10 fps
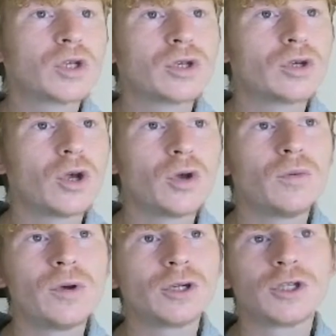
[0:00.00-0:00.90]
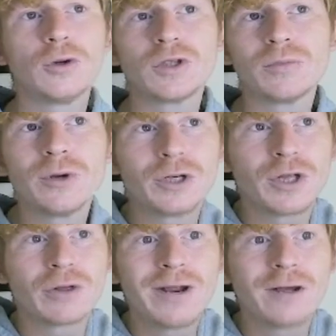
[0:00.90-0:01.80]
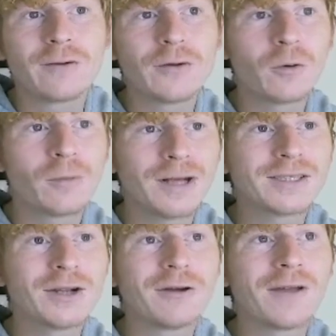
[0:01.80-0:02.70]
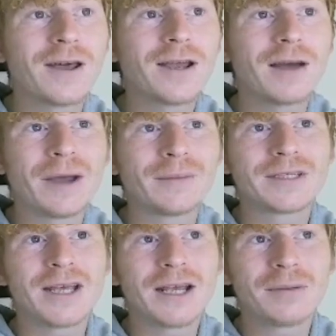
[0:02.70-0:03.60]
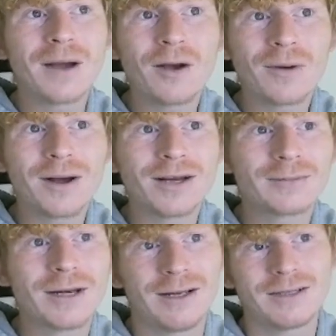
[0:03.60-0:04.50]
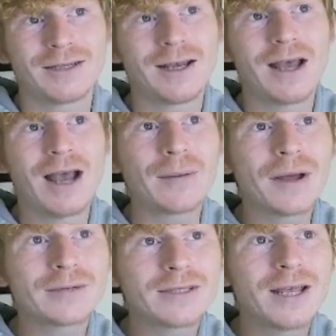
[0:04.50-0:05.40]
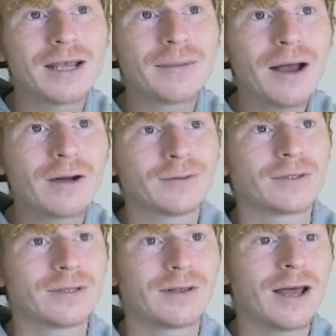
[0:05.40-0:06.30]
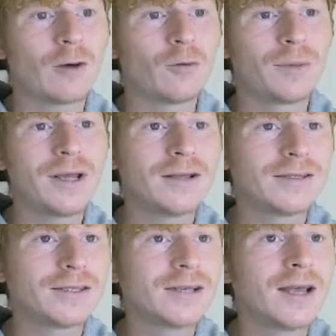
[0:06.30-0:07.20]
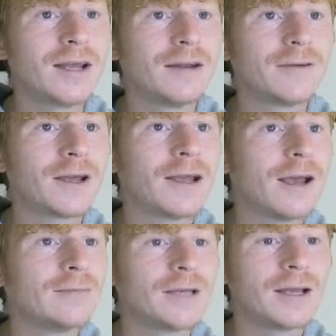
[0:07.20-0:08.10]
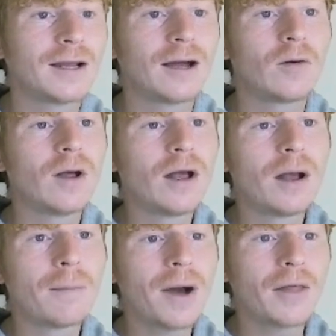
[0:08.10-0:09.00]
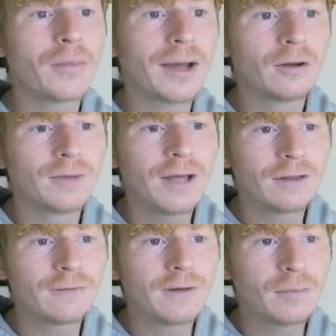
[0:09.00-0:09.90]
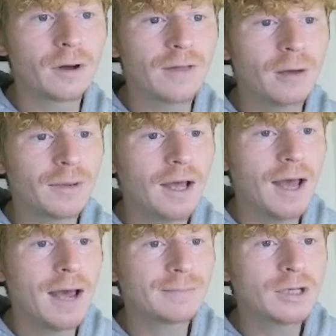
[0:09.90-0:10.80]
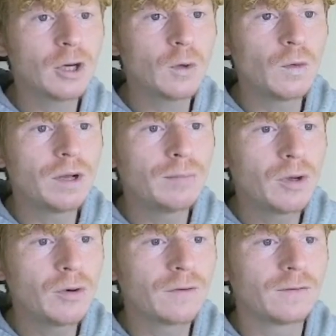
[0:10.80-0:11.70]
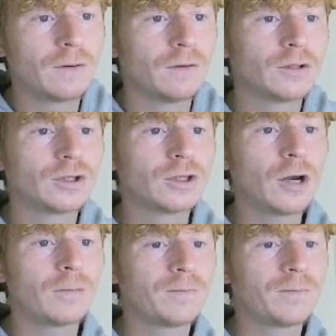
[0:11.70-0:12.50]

two, merge twos and merge three covered up with my snowflake, I'll be able to take him out, I Mate. I'll be able to take him out. That would be insane. If I could get him taken out by the Bedlam, get the flip off, that would be absolutely beautiful. So,